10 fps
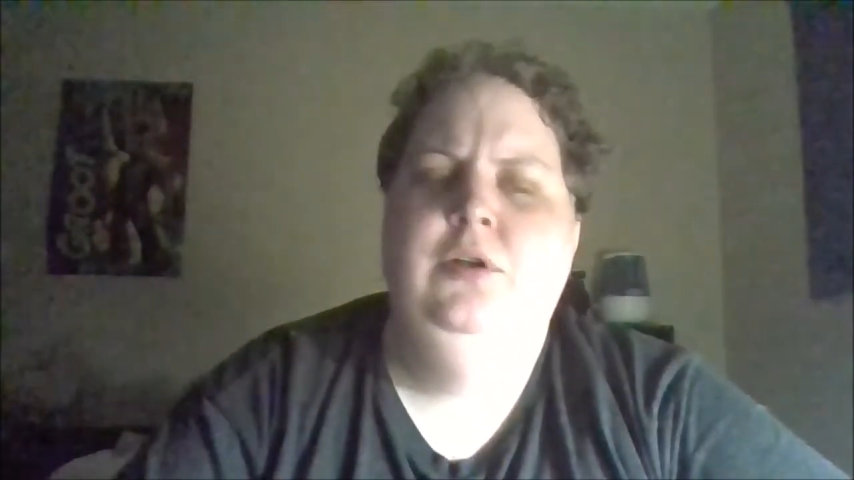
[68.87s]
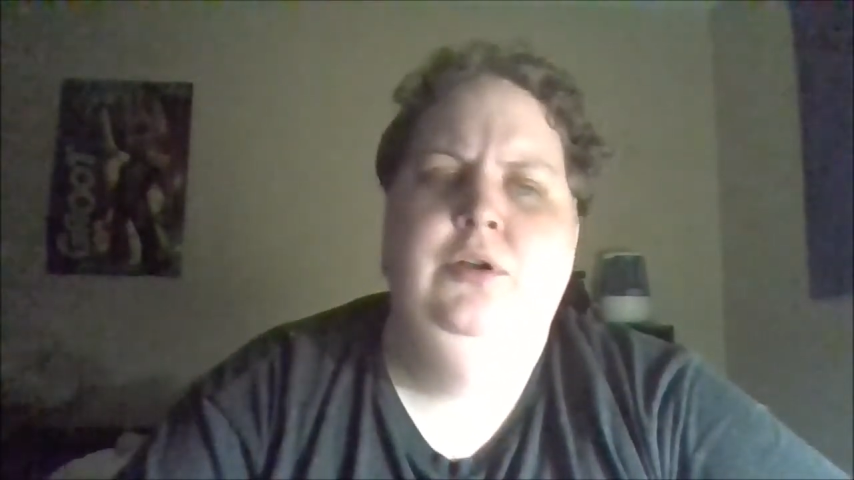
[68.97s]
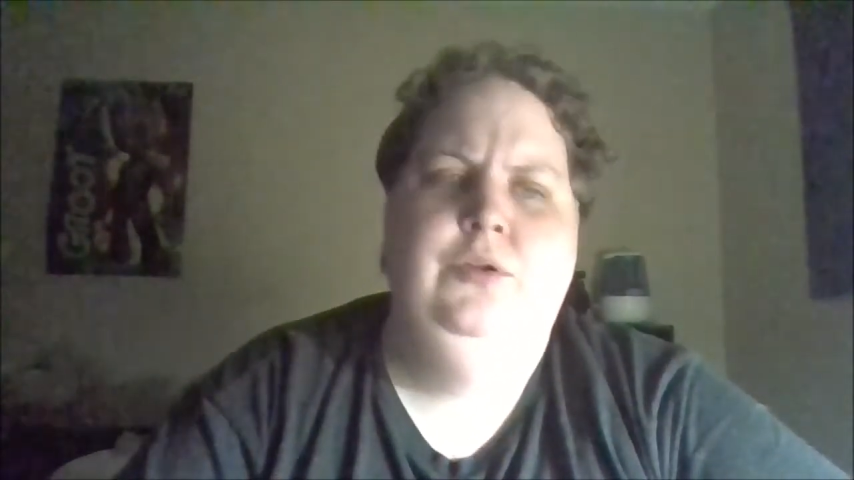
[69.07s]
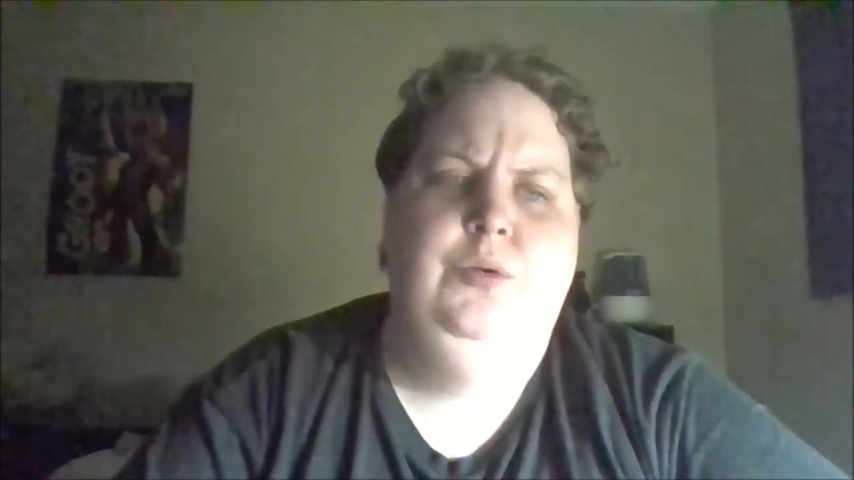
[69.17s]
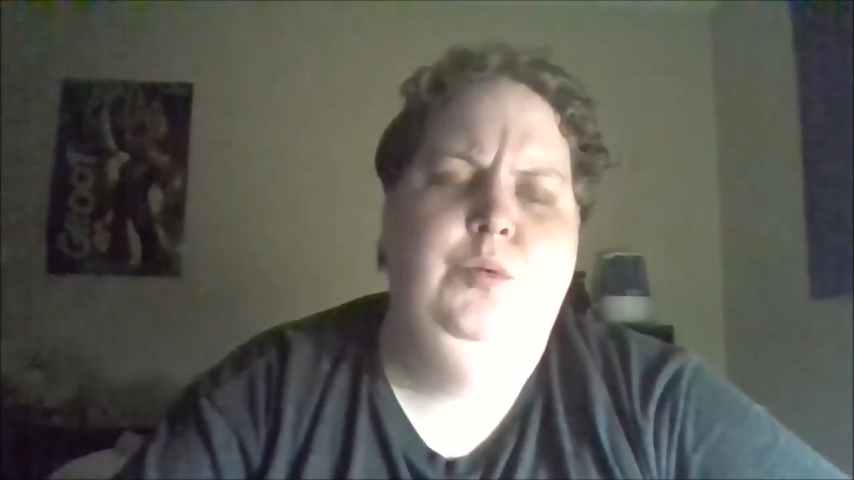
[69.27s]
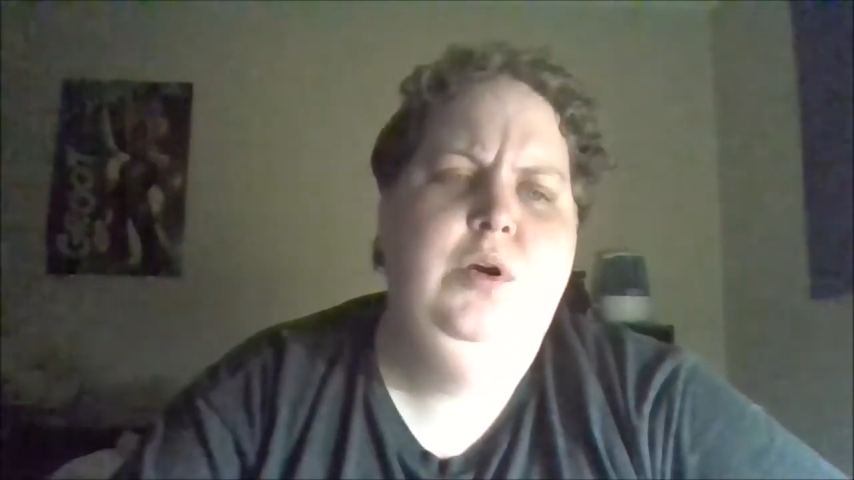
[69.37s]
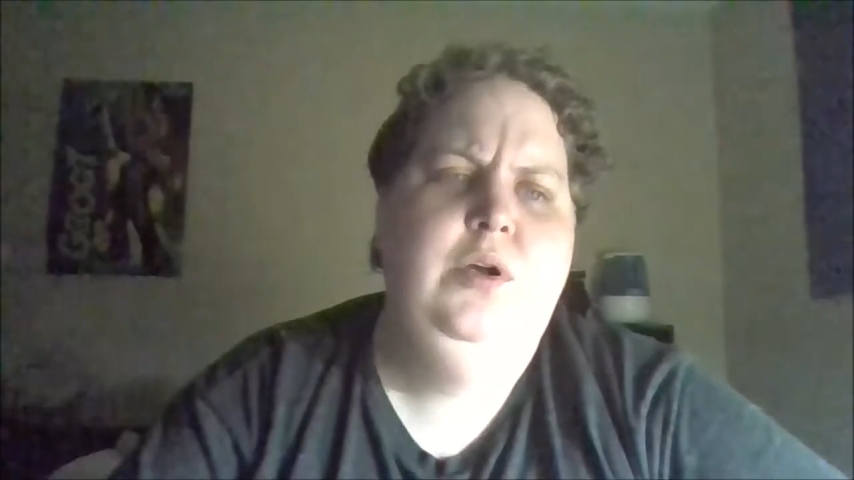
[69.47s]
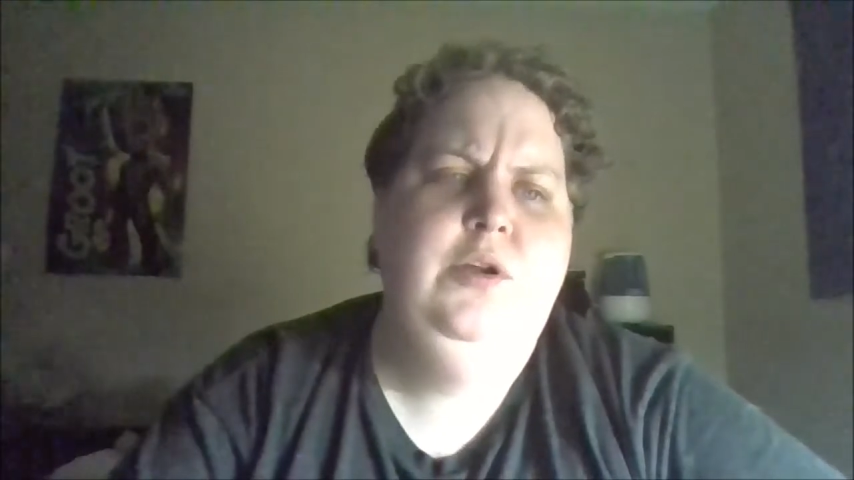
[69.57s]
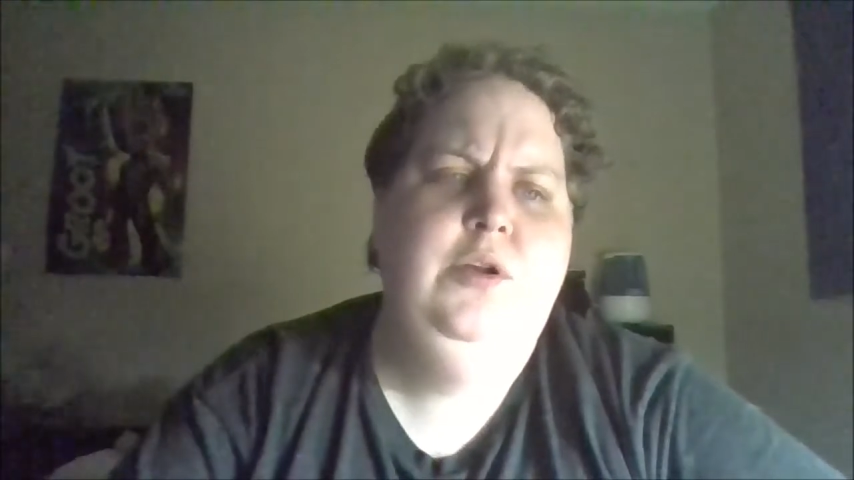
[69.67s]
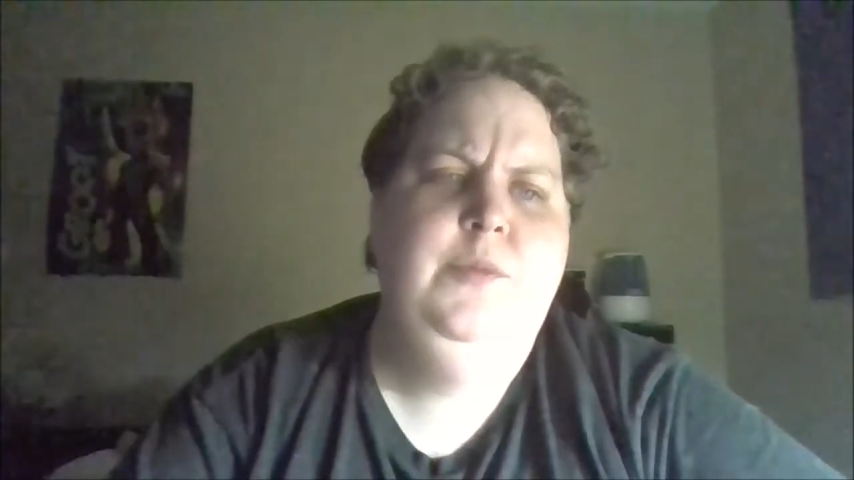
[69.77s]
The
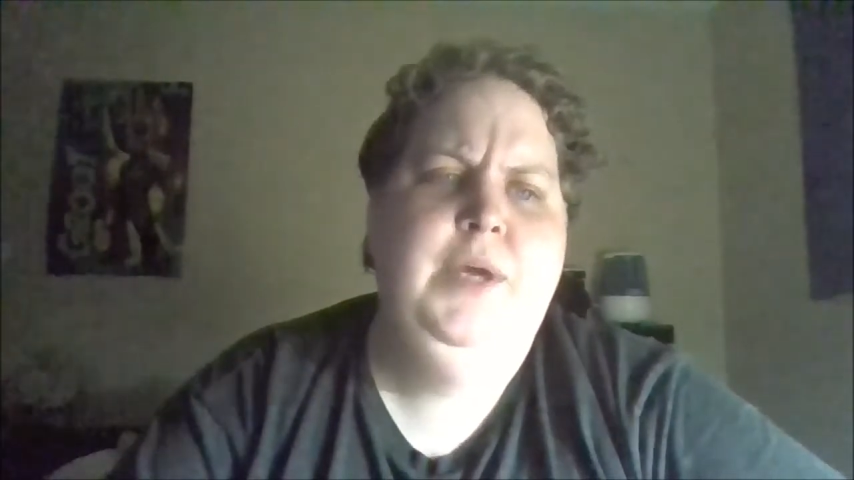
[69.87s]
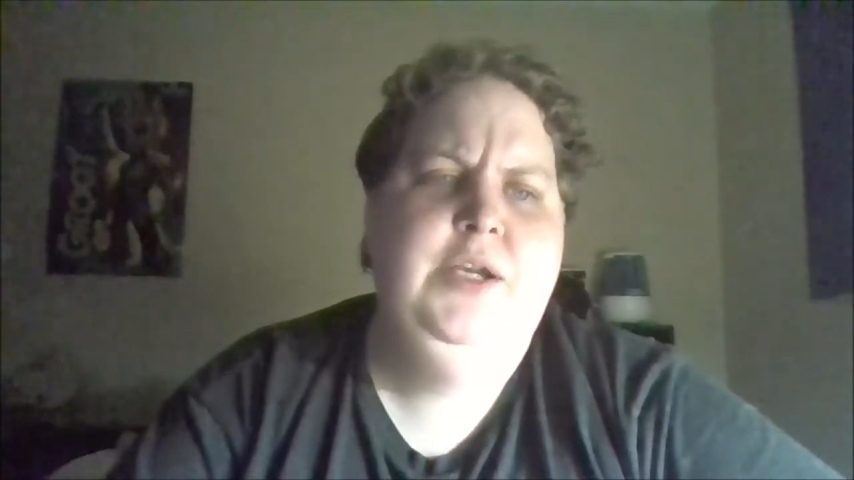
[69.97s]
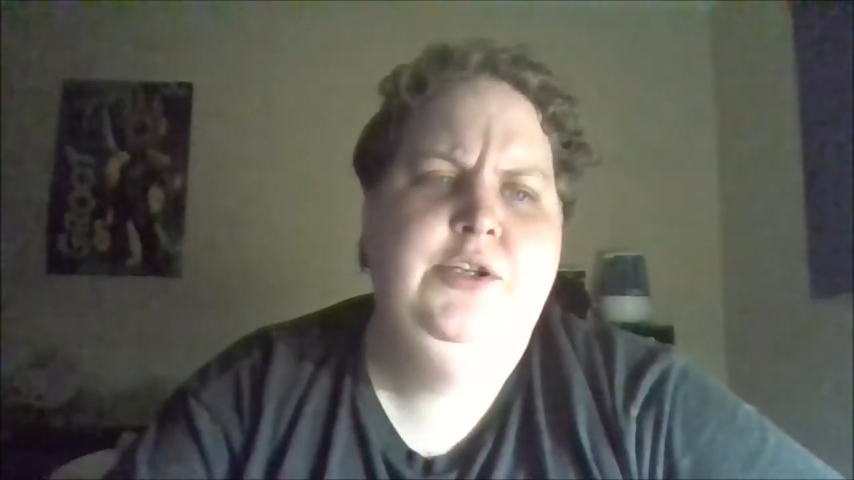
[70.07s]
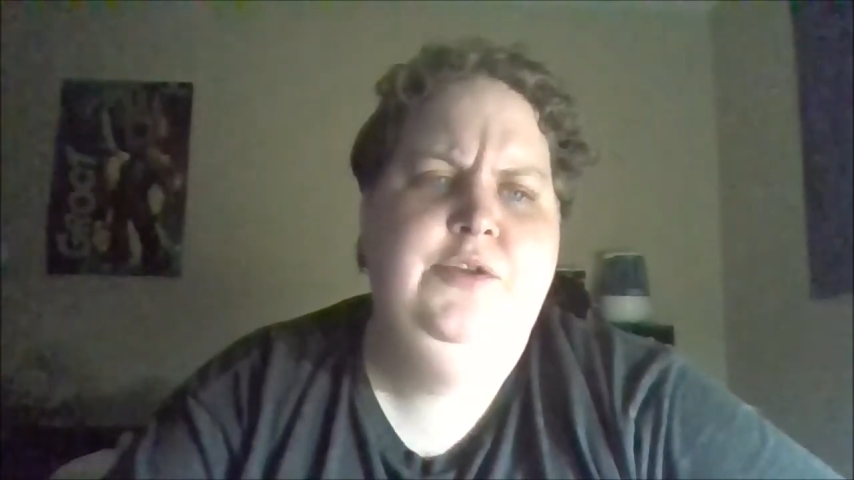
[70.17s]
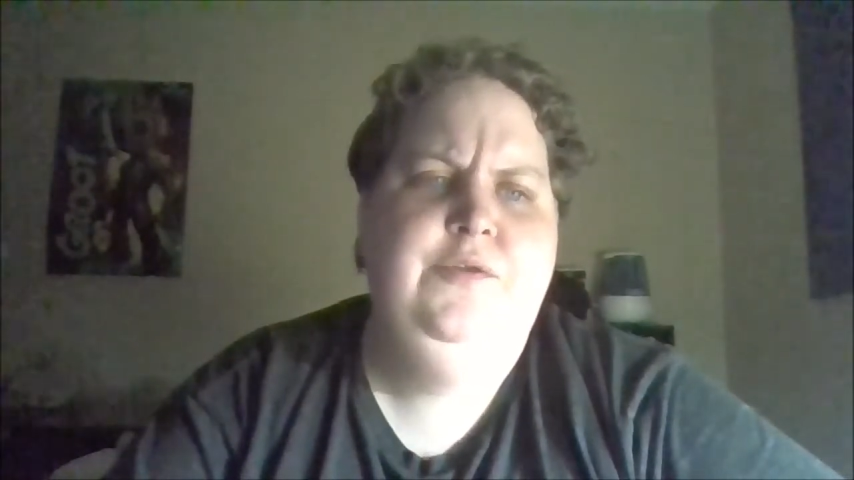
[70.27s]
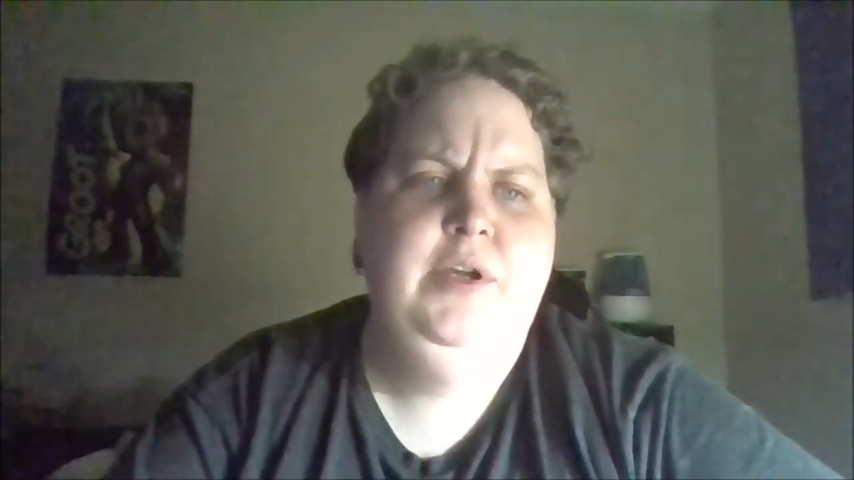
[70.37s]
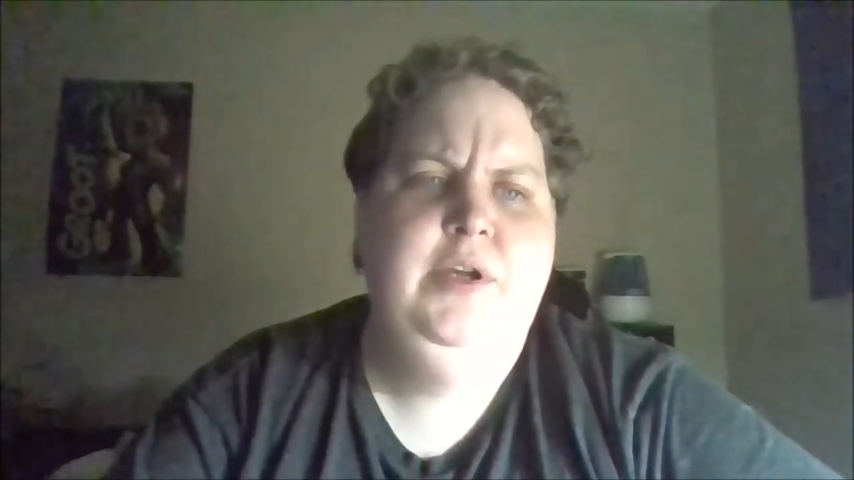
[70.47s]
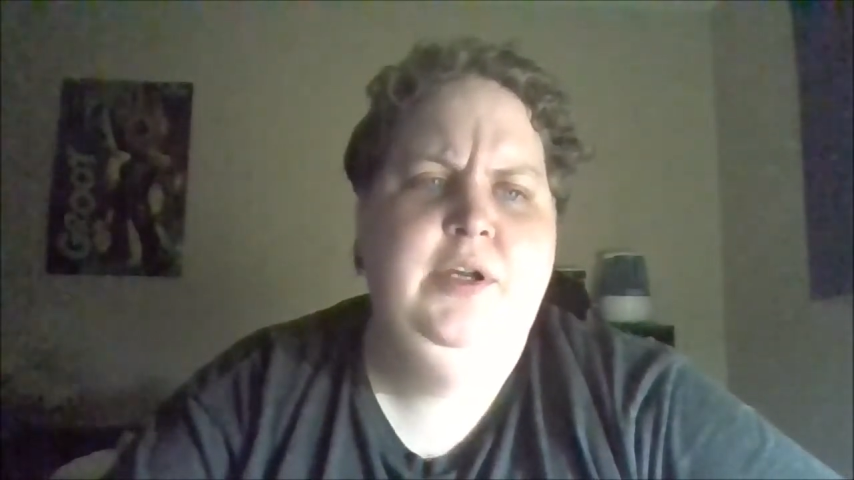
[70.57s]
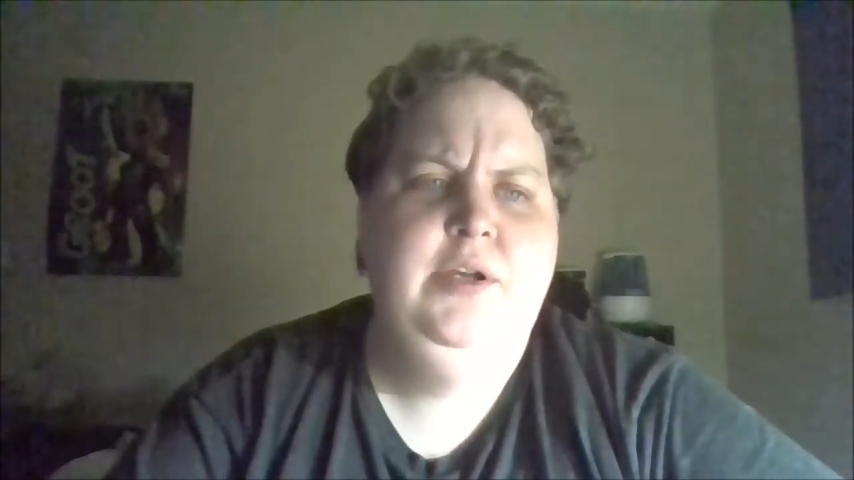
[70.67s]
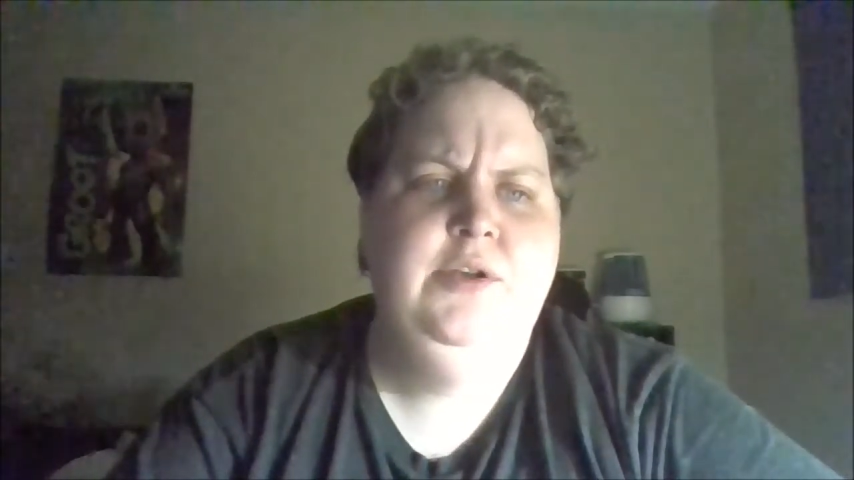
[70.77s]
world makes you feel